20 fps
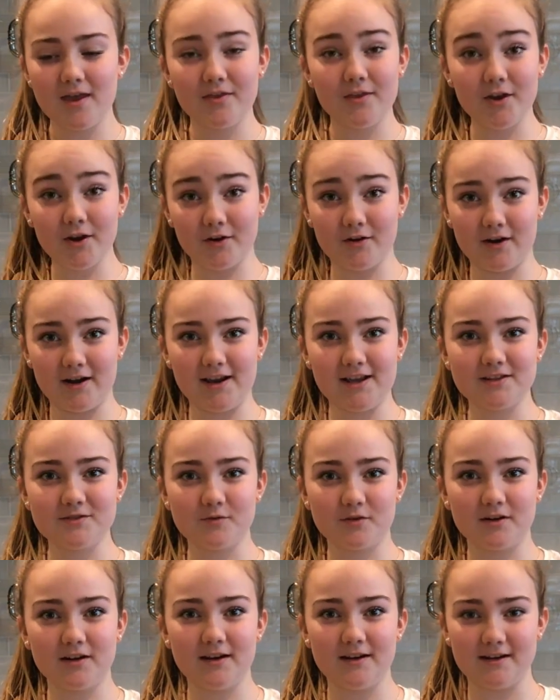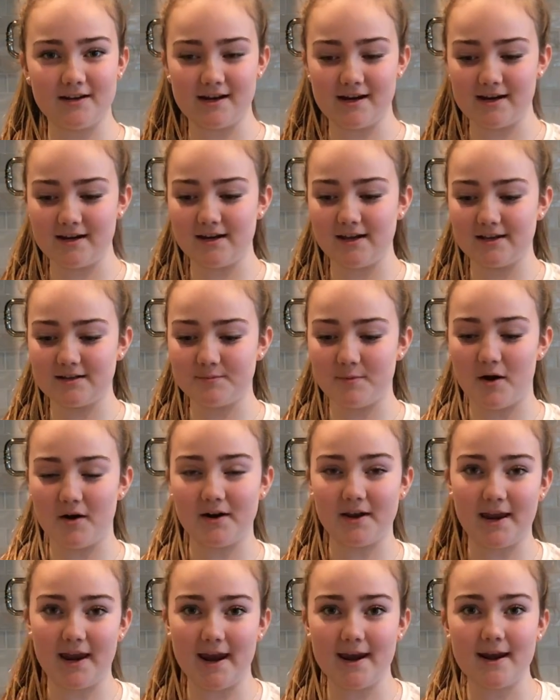The ingredients we're going to need is about
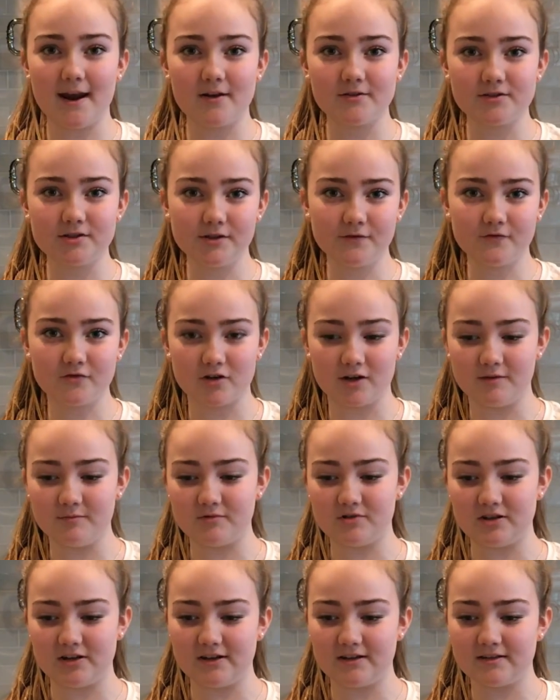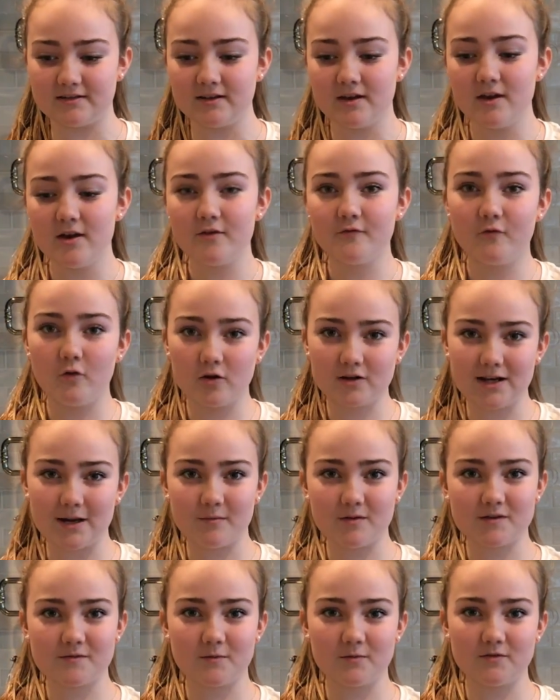8 ounces of cream cheese, 4
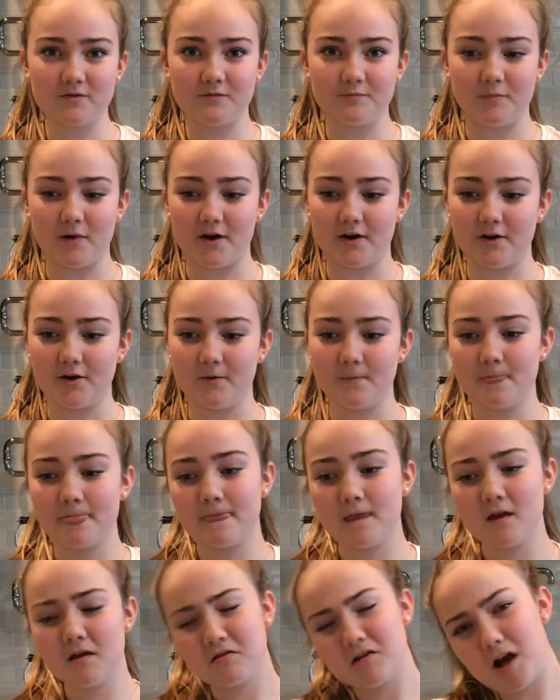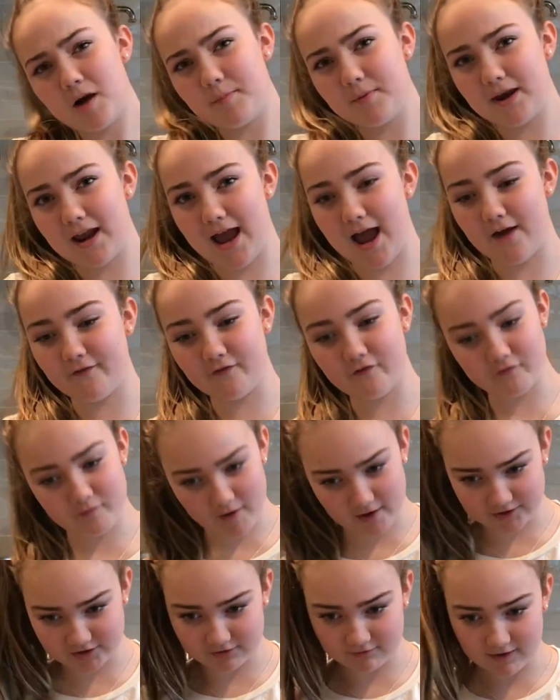tablespoons of butter, cup and a half of
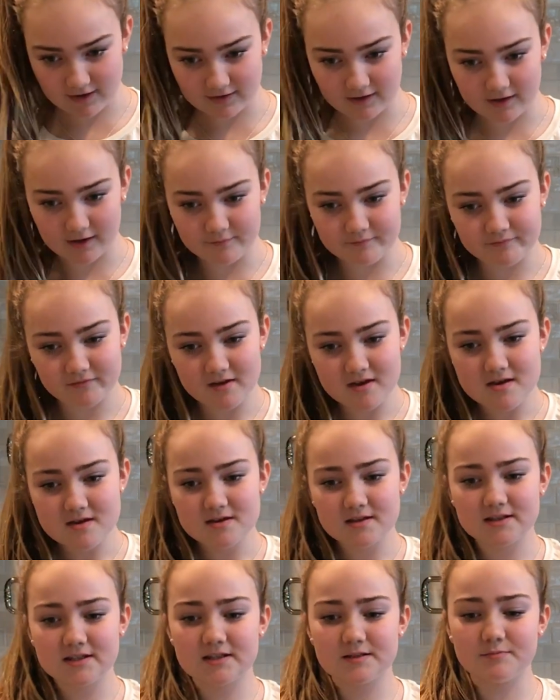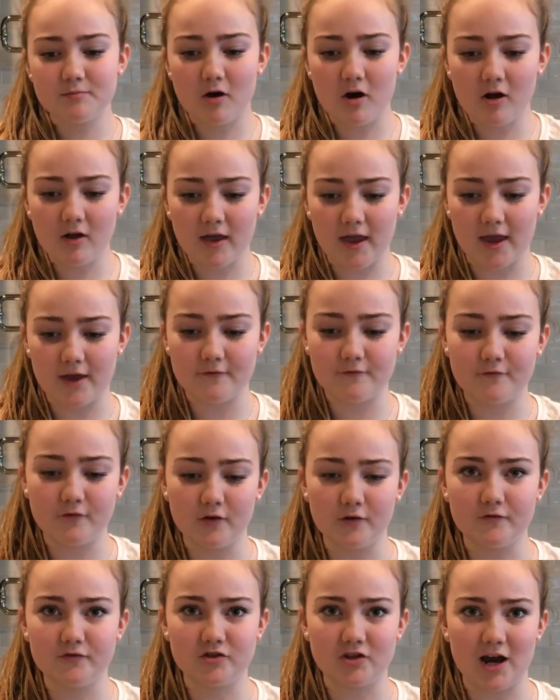mozzarella, small
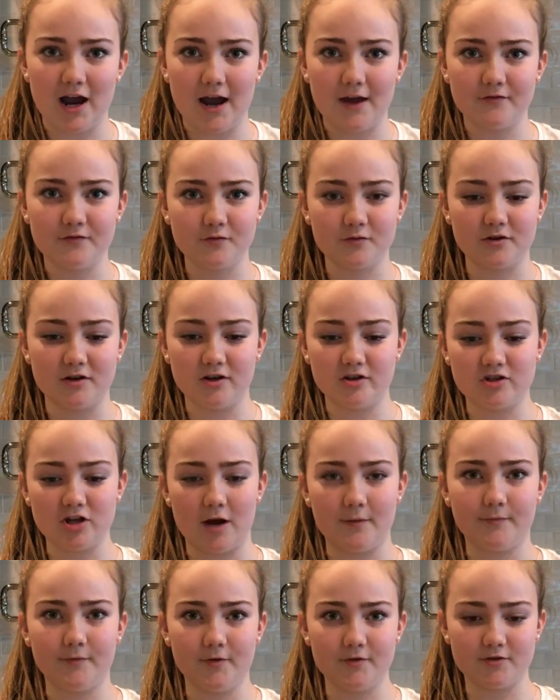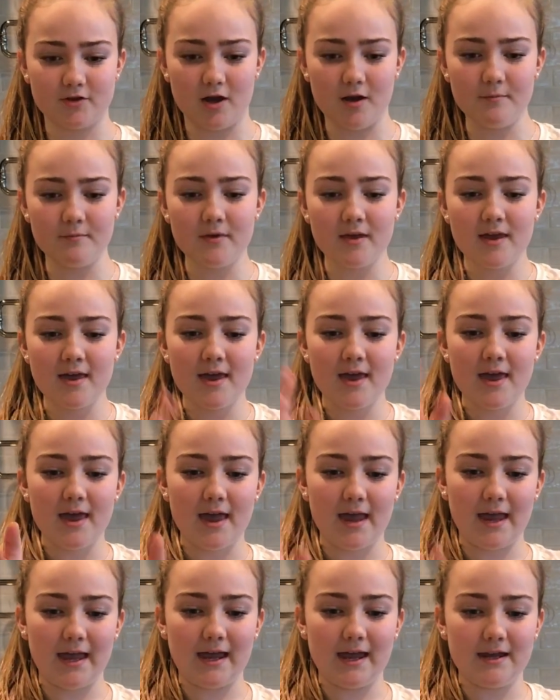handful of chives, we're going to chop those up,
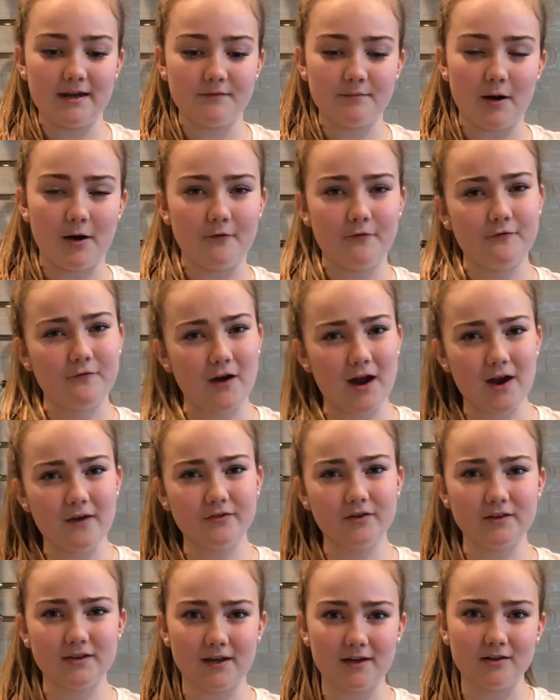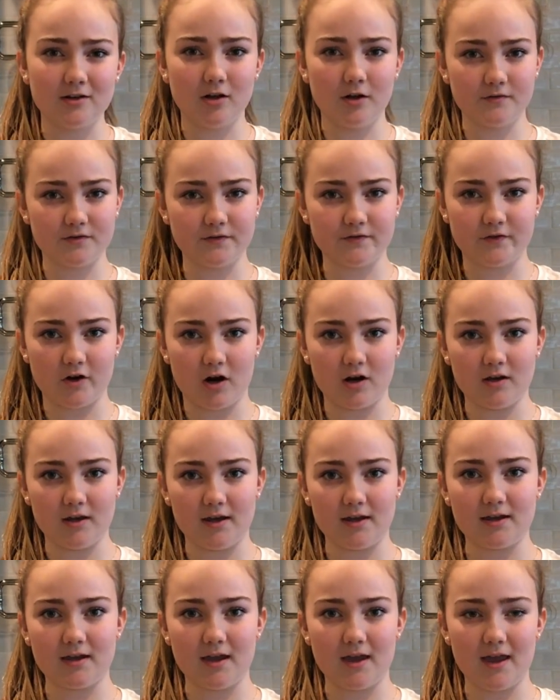and about 5 to 10 cloves of
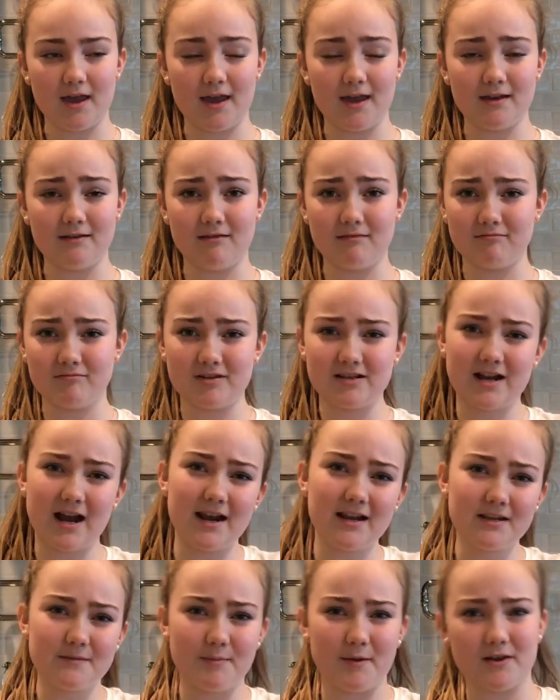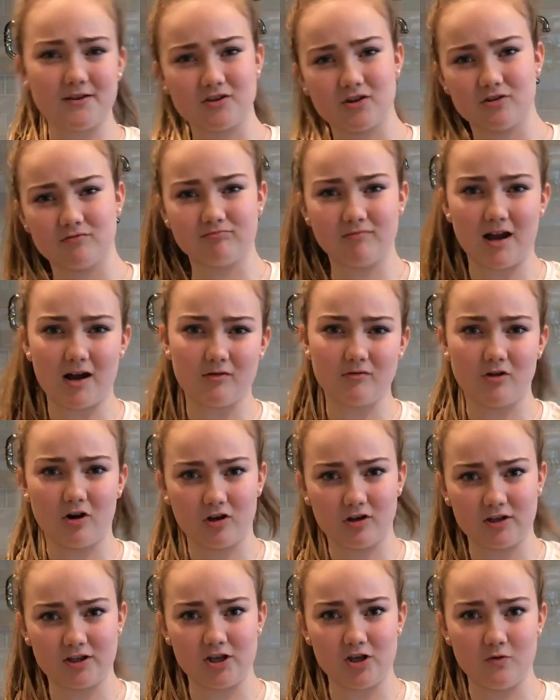garlic, and it kind of depends on how
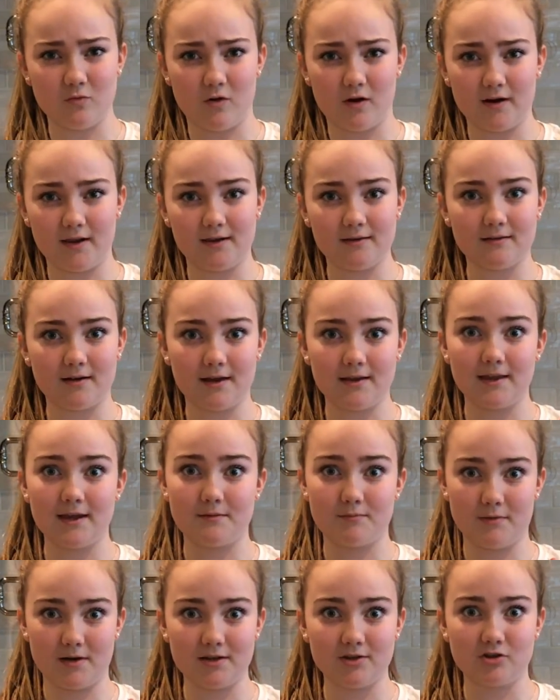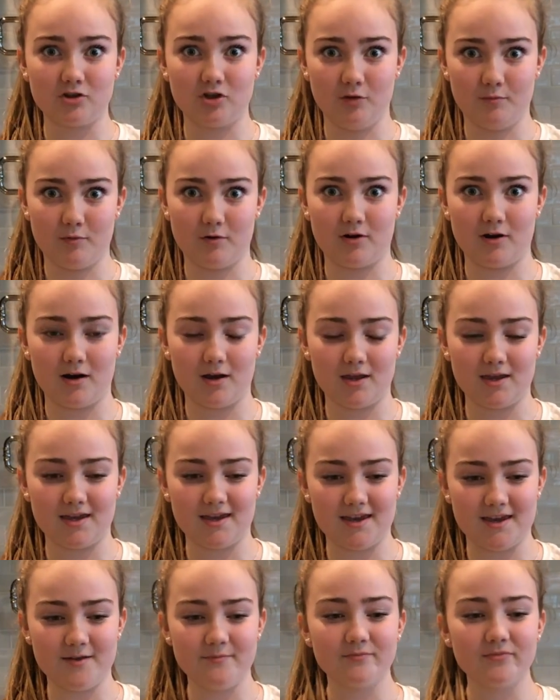garlicky you want it. I like mine super
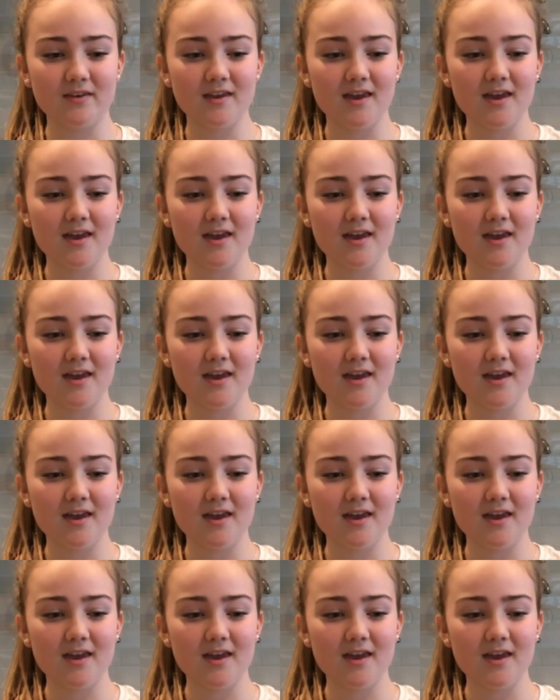garlicky.